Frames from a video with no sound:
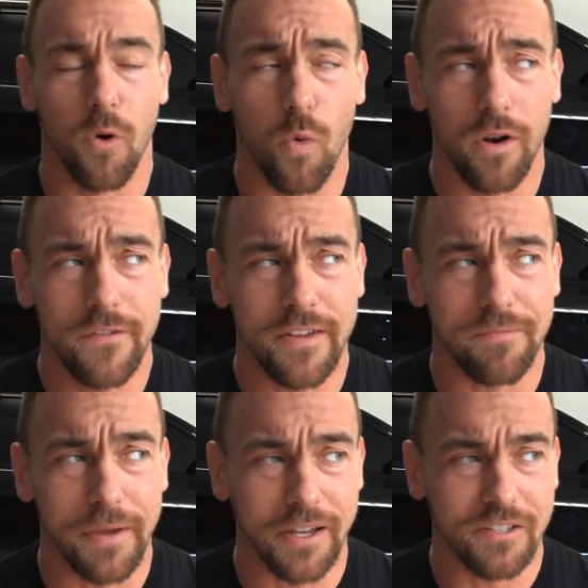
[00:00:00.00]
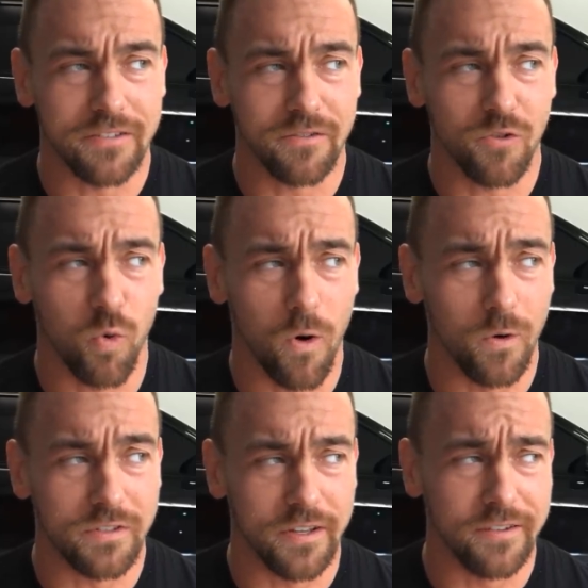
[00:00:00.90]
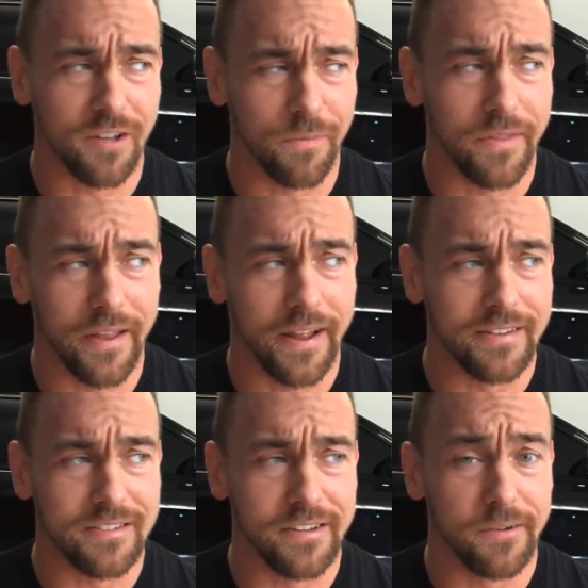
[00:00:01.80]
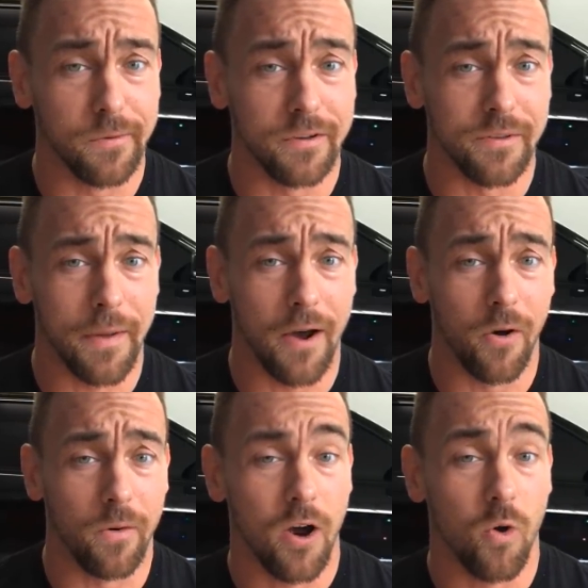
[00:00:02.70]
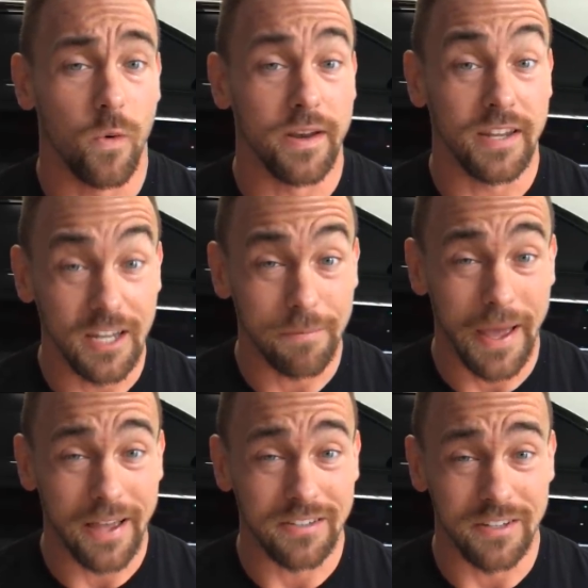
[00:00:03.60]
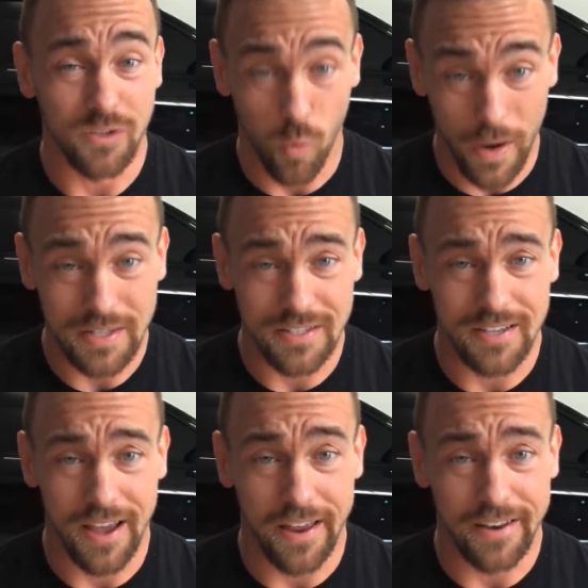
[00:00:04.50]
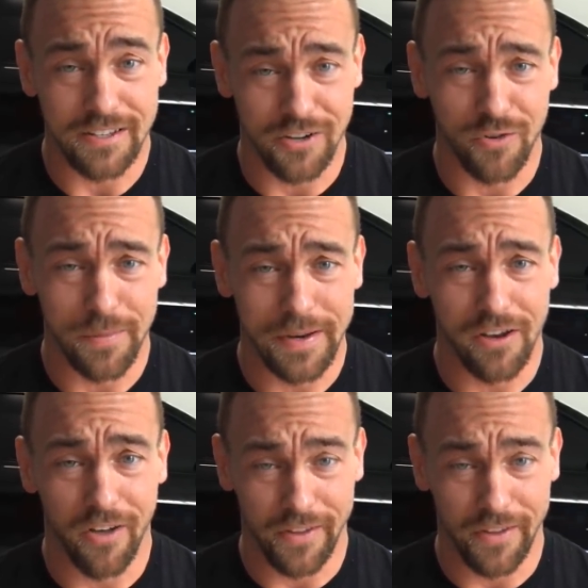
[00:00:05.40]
But one of his biggest quotes and something that I had seen was about how when he passes, Westside is going to be done.